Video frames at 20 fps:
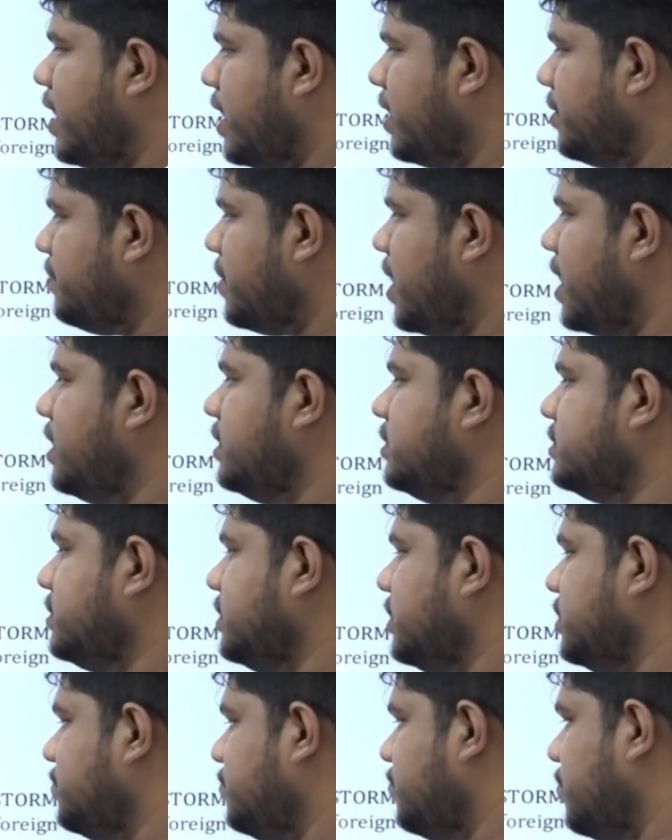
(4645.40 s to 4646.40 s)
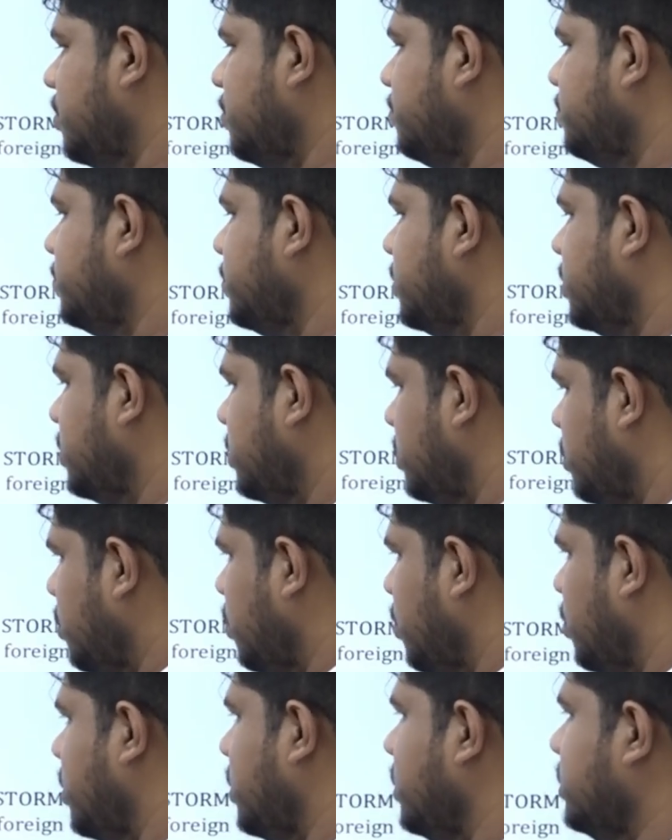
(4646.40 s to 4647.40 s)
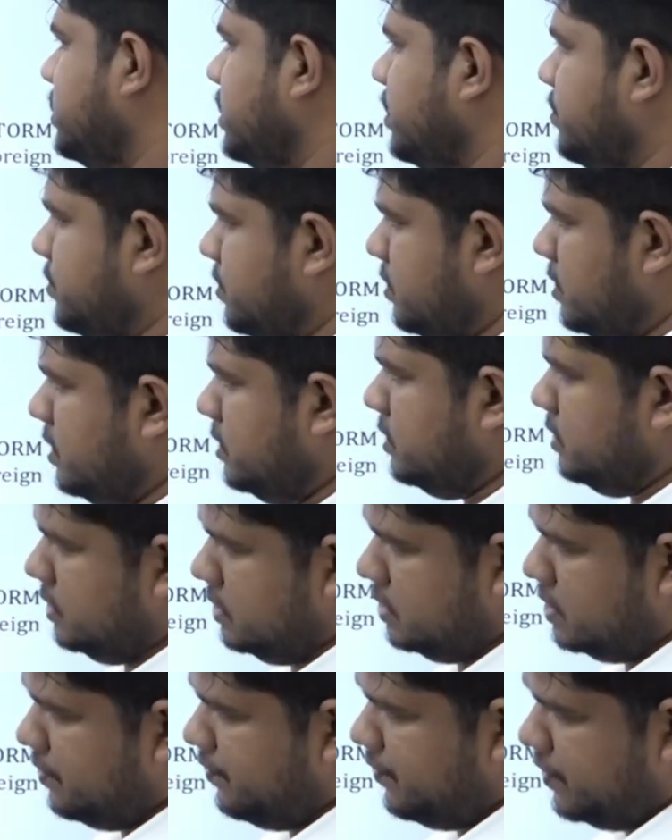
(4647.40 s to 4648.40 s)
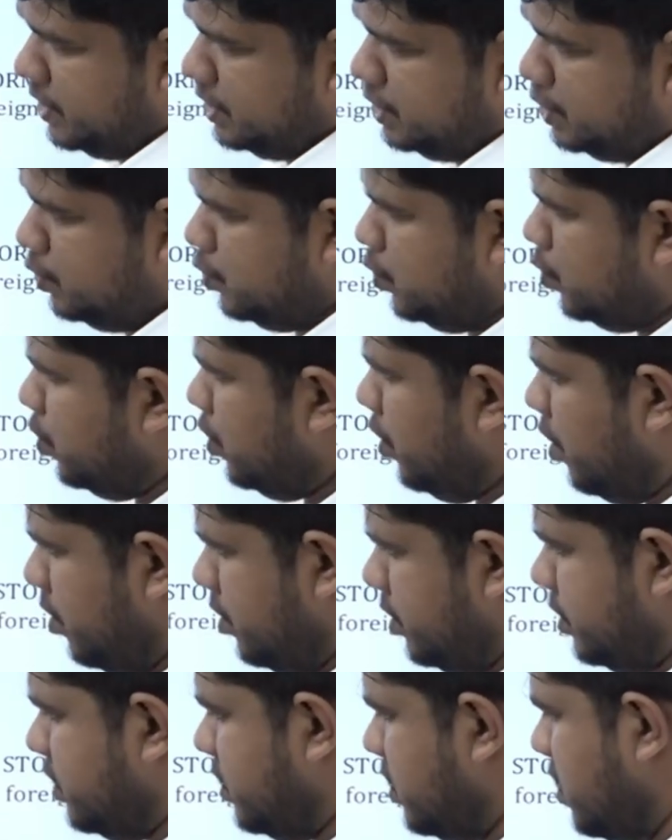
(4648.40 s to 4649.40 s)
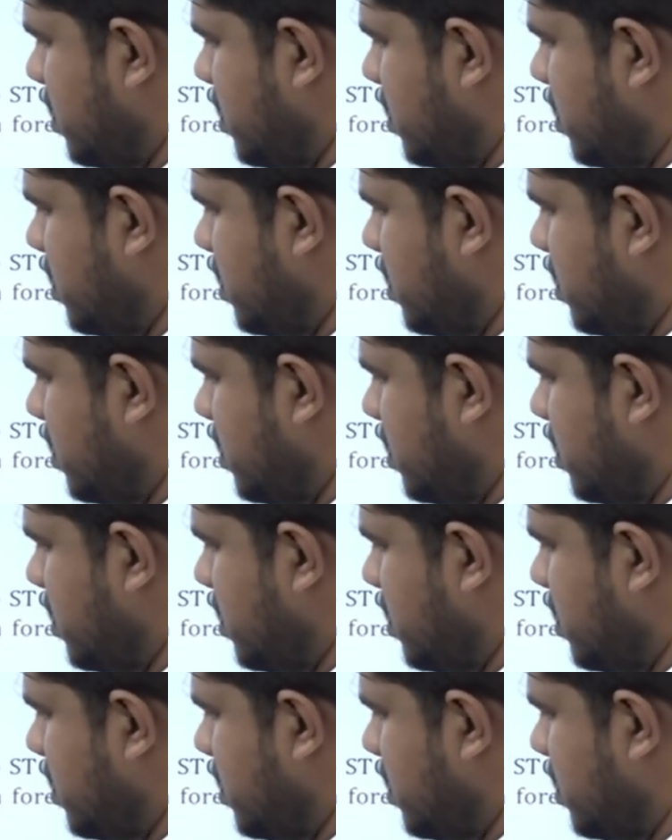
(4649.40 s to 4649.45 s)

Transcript: and balance is from local service. This is the first two notes.